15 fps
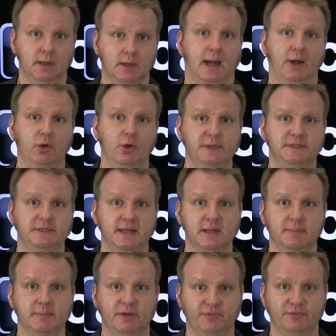I will be
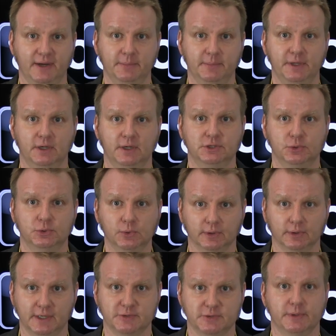taking my family on
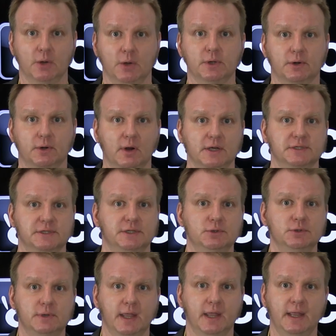tour as we go across the
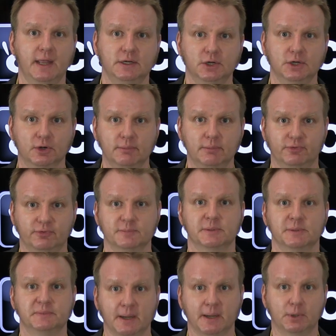UK and Europe from
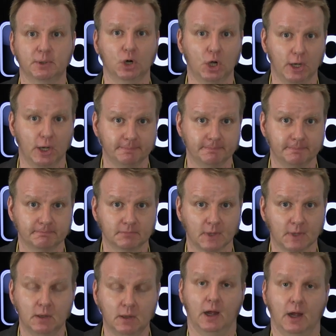September on.
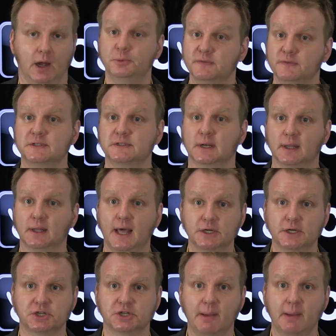I hope to visit a lot
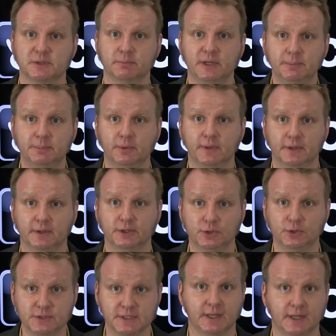of shops and people that are
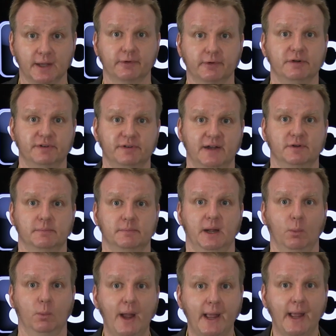using Concrete5 on
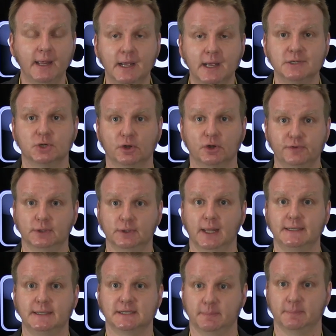my way, so if you'd
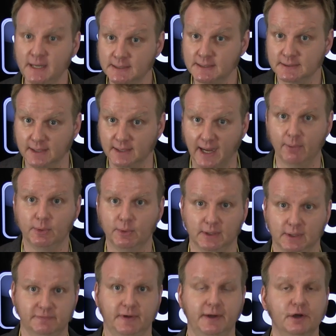like to meet, I would
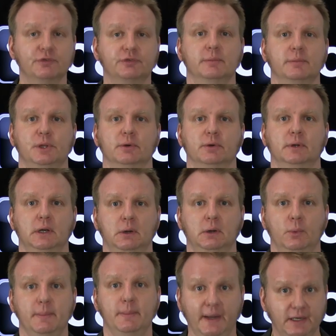love to hear from you.
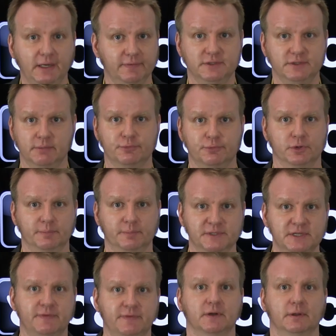We might even dip through the
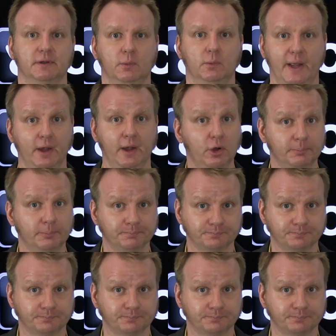Pacific on the way home.